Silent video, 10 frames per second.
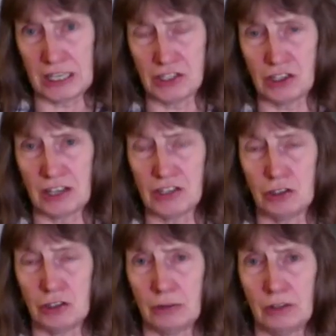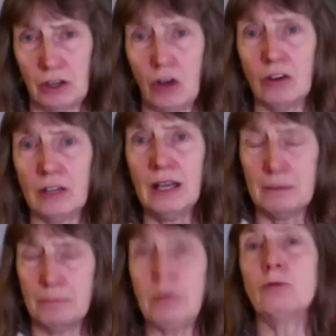as as you go along
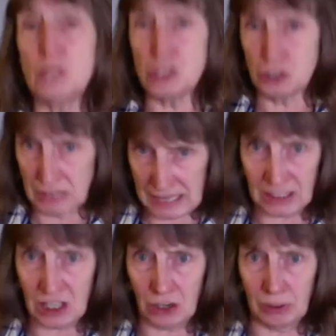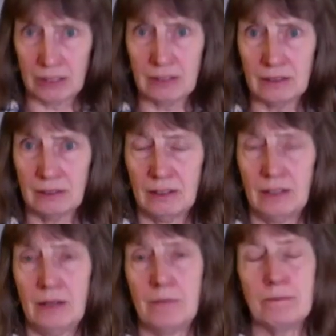but we should get going
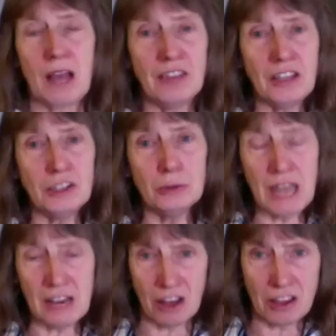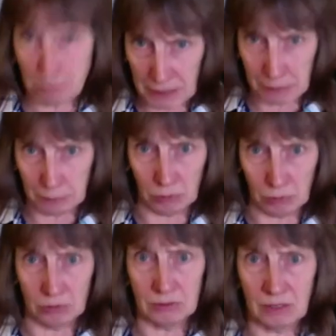and then you would have other
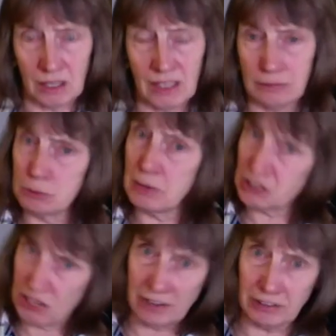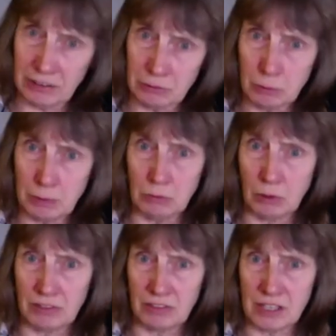people and I would imagine Eric would be one
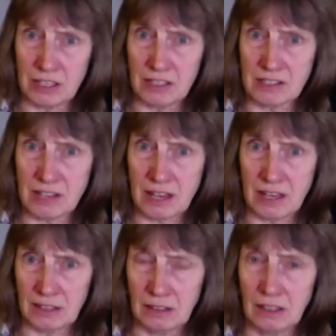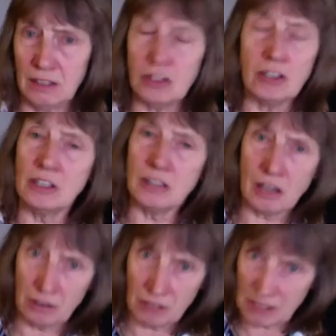of these saying, no, no, no,
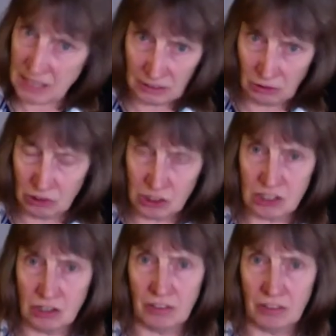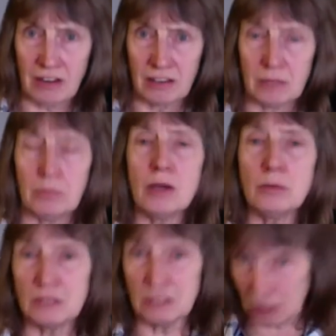no, the technology is not there at the
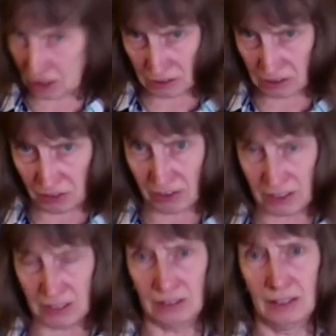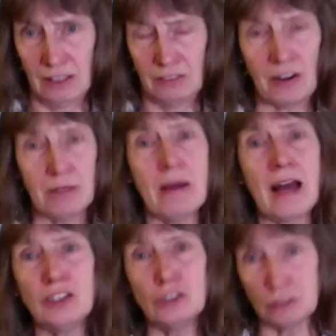moment. You know, it's very, very
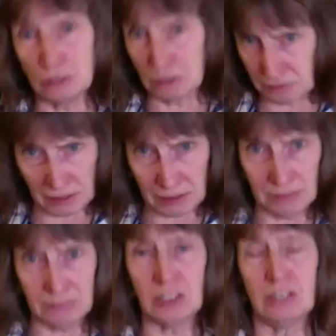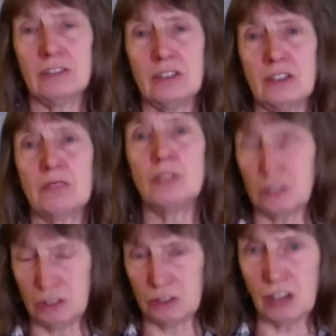manual, very, you know, you,
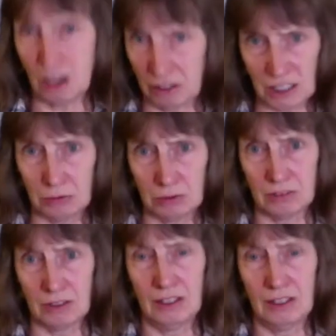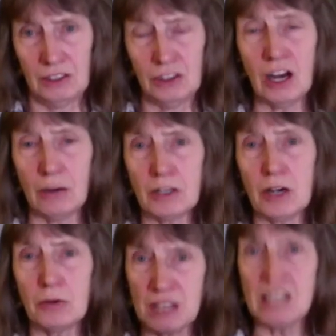you can't go with, you can't go
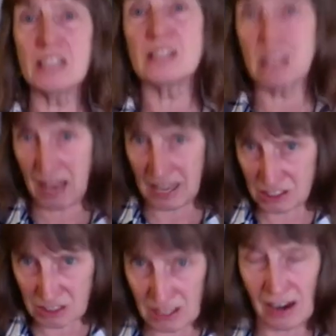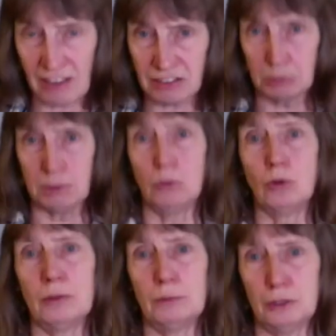with this. There has, there have to be
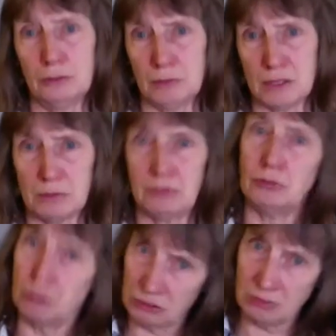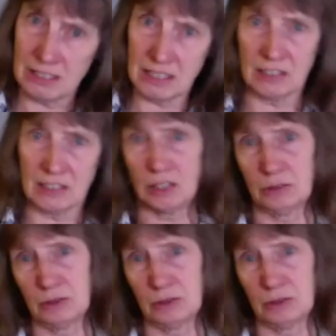more improvements before it's ready to go.